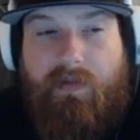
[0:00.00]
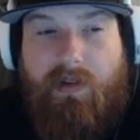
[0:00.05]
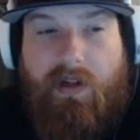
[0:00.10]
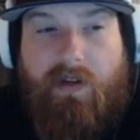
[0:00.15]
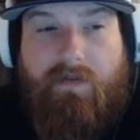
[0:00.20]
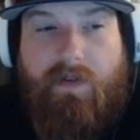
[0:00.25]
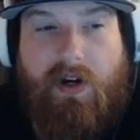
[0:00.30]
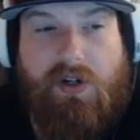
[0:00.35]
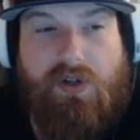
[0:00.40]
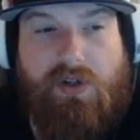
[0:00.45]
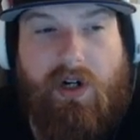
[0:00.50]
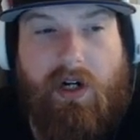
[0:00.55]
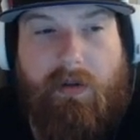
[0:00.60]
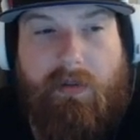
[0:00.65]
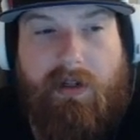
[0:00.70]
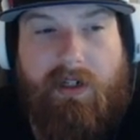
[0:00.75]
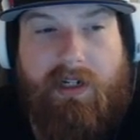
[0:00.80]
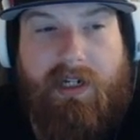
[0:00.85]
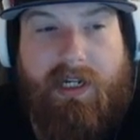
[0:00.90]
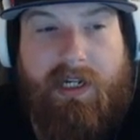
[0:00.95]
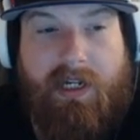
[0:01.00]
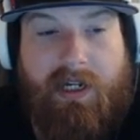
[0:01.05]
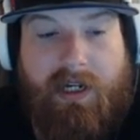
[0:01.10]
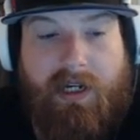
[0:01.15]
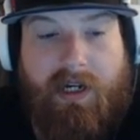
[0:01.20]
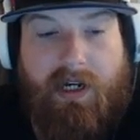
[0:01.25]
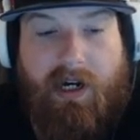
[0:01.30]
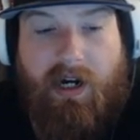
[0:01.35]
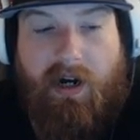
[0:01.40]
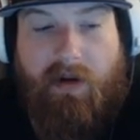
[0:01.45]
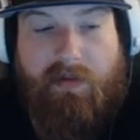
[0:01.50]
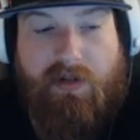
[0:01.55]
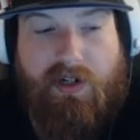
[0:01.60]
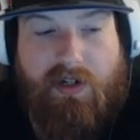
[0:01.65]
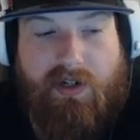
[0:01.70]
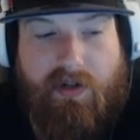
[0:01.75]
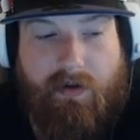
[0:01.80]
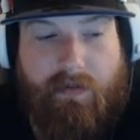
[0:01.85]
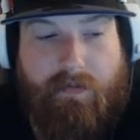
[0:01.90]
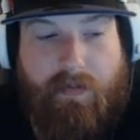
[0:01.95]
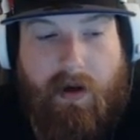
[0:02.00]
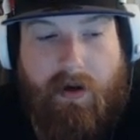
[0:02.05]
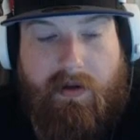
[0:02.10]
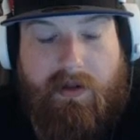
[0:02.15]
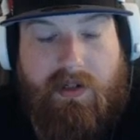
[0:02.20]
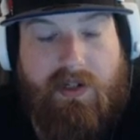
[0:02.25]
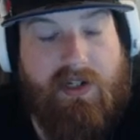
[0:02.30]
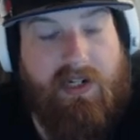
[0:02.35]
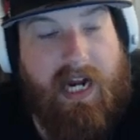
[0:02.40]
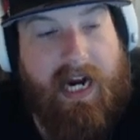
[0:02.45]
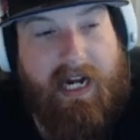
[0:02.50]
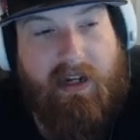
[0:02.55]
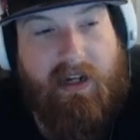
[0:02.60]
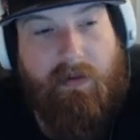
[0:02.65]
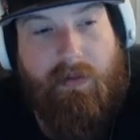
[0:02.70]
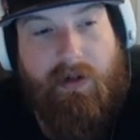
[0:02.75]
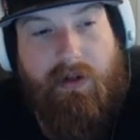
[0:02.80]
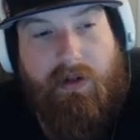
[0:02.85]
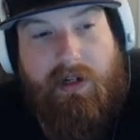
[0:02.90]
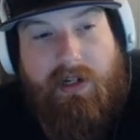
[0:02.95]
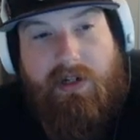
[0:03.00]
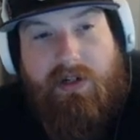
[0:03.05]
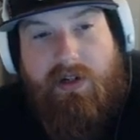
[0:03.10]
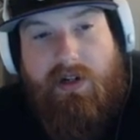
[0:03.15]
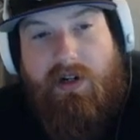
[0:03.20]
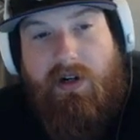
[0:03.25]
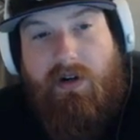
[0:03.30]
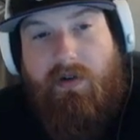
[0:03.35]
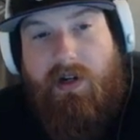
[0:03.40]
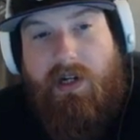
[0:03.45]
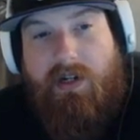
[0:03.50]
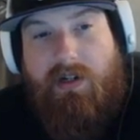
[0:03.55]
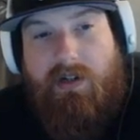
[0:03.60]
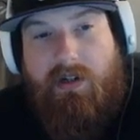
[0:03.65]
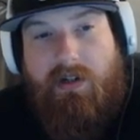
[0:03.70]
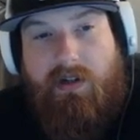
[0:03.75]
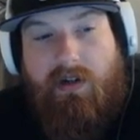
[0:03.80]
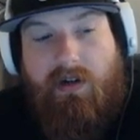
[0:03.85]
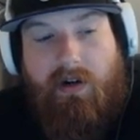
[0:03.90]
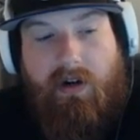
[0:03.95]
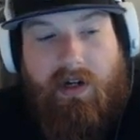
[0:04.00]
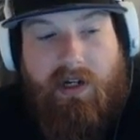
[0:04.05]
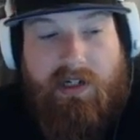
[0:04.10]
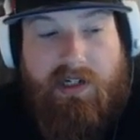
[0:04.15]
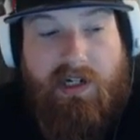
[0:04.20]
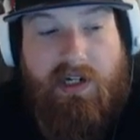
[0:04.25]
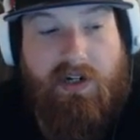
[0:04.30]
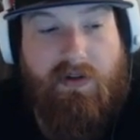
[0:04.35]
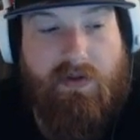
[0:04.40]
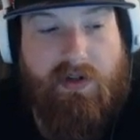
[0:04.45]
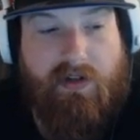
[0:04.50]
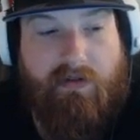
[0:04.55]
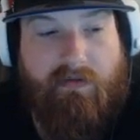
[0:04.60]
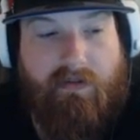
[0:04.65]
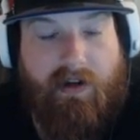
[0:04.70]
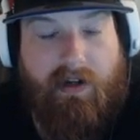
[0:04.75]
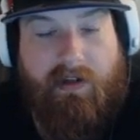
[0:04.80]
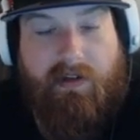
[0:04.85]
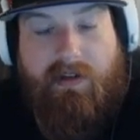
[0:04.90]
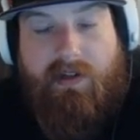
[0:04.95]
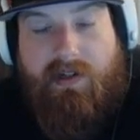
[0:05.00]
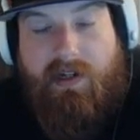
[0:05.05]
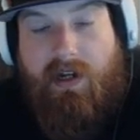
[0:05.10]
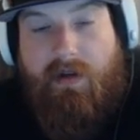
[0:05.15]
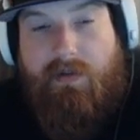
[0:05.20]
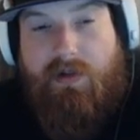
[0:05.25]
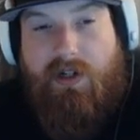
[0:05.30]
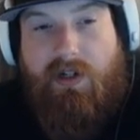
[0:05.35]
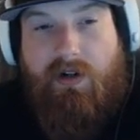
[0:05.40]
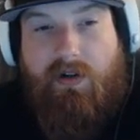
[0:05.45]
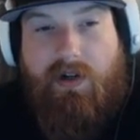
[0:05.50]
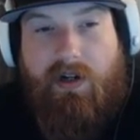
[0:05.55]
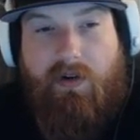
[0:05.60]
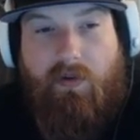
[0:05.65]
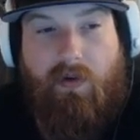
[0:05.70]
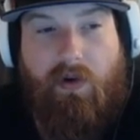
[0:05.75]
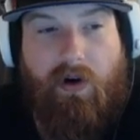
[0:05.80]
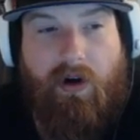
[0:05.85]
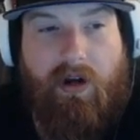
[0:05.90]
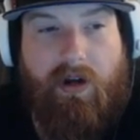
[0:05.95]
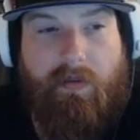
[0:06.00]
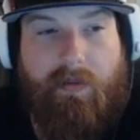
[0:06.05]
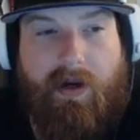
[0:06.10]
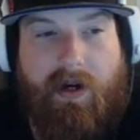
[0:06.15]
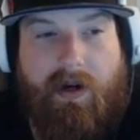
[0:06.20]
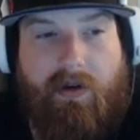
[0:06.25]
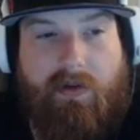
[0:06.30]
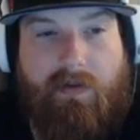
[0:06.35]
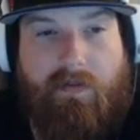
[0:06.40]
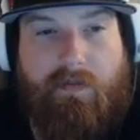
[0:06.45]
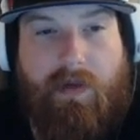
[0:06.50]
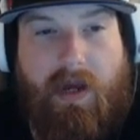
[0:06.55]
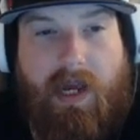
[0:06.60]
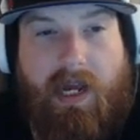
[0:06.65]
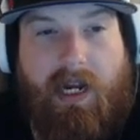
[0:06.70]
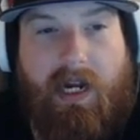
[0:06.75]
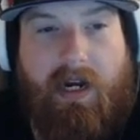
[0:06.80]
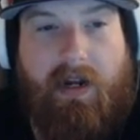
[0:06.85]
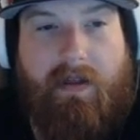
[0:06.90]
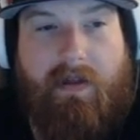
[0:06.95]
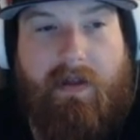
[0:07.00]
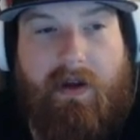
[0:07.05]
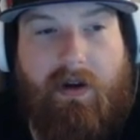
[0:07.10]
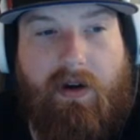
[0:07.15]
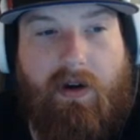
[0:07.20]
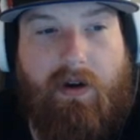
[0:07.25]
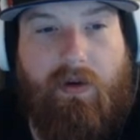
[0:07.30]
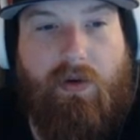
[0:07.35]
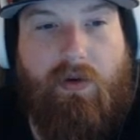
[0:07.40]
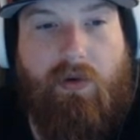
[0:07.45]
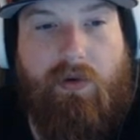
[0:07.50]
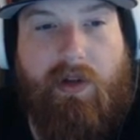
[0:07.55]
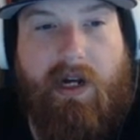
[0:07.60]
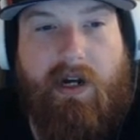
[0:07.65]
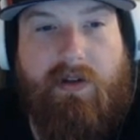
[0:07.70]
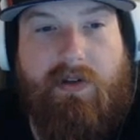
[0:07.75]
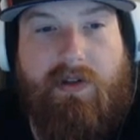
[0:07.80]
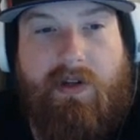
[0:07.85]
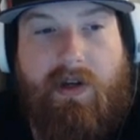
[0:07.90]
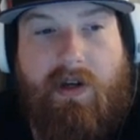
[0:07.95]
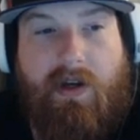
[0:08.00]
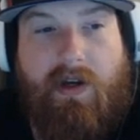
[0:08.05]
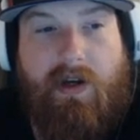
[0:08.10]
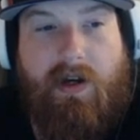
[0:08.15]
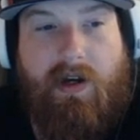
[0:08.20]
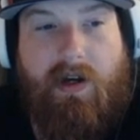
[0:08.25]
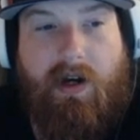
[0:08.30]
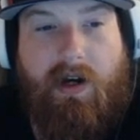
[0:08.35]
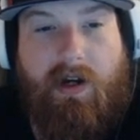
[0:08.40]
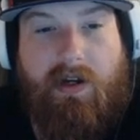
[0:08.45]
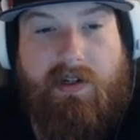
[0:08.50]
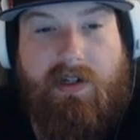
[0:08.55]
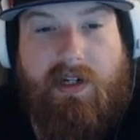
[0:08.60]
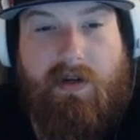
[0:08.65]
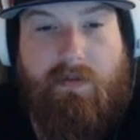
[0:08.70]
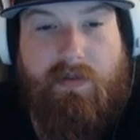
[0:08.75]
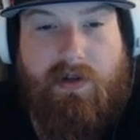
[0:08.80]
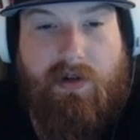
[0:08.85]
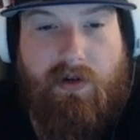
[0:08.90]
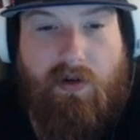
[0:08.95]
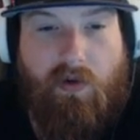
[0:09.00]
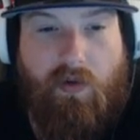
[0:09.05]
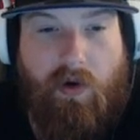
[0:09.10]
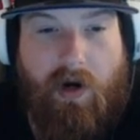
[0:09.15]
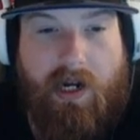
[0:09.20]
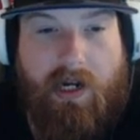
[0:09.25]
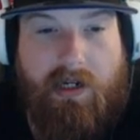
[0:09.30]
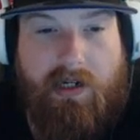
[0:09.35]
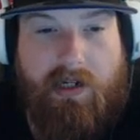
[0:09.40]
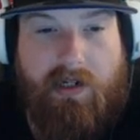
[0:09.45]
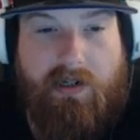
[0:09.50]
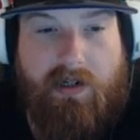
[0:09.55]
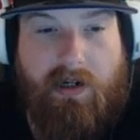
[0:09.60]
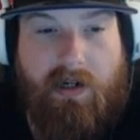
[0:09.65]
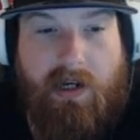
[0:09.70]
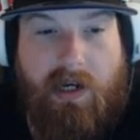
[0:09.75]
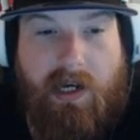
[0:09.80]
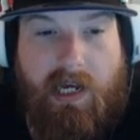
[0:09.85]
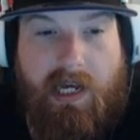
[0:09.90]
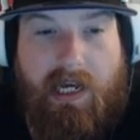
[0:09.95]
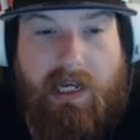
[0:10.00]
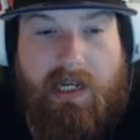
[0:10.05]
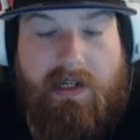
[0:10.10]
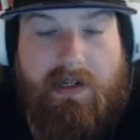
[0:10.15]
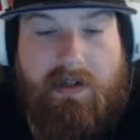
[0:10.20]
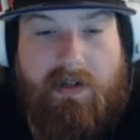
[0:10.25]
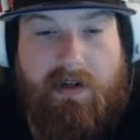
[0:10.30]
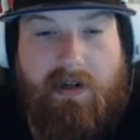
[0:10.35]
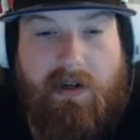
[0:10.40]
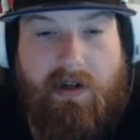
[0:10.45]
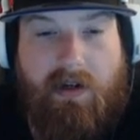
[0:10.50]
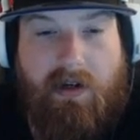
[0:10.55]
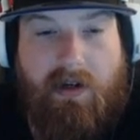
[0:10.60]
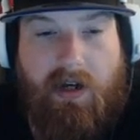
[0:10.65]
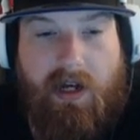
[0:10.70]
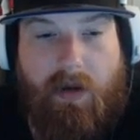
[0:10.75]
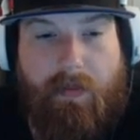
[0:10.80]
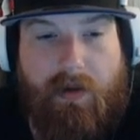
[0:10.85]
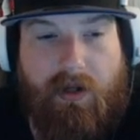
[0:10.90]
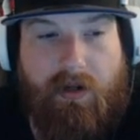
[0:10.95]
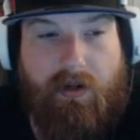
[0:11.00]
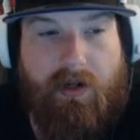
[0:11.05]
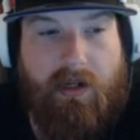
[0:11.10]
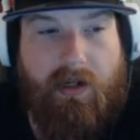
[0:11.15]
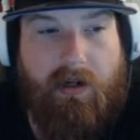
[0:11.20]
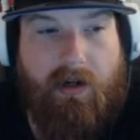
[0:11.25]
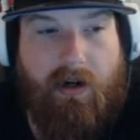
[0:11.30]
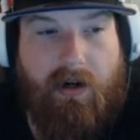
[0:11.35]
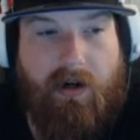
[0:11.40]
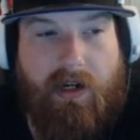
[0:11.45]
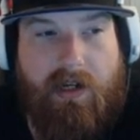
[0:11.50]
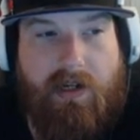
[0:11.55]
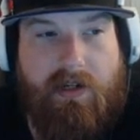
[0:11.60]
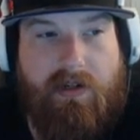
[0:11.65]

very strong ability. It's just a static ability, so you don't need to, or a continuous effect in this game, so you don't need to worry about paying anything or cooldowns. Seems quite decent. His ability, or his